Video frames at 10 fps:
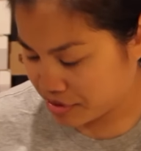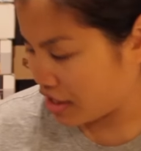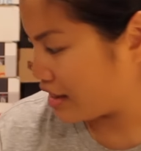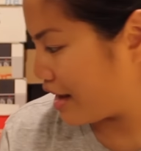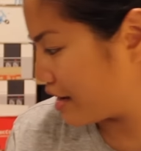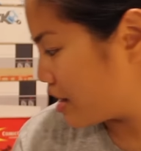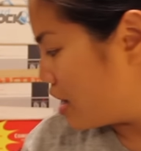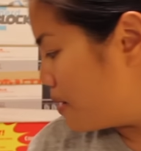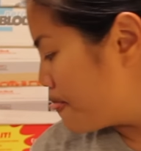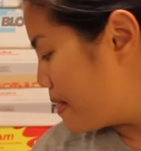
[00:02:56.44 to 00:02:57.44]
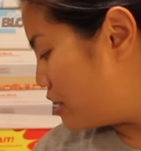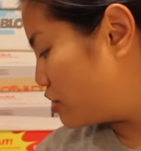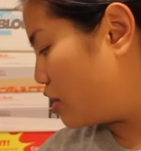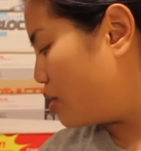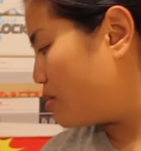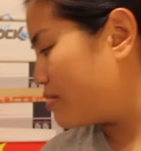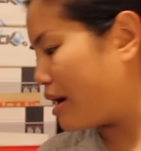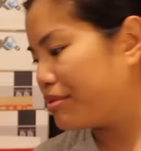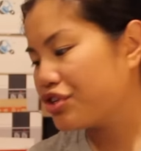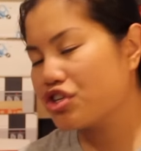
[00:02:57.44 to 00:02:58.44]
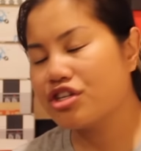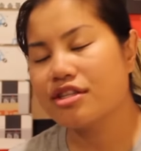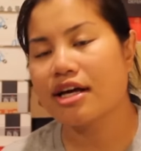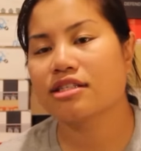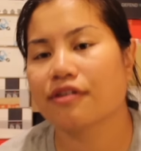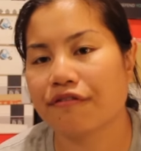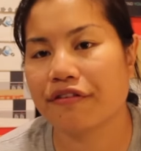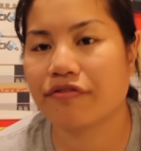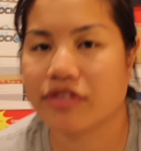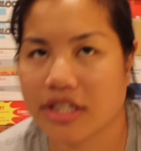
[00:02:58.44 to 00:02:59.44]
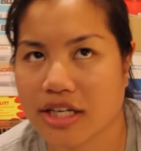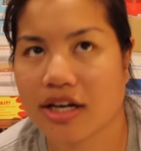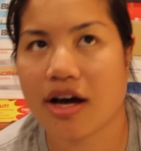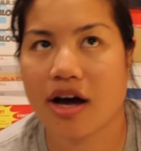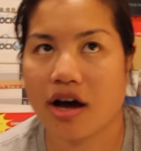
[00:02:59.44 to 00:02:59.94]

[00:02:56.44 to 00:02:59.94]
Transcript: which I like. So that was your 2015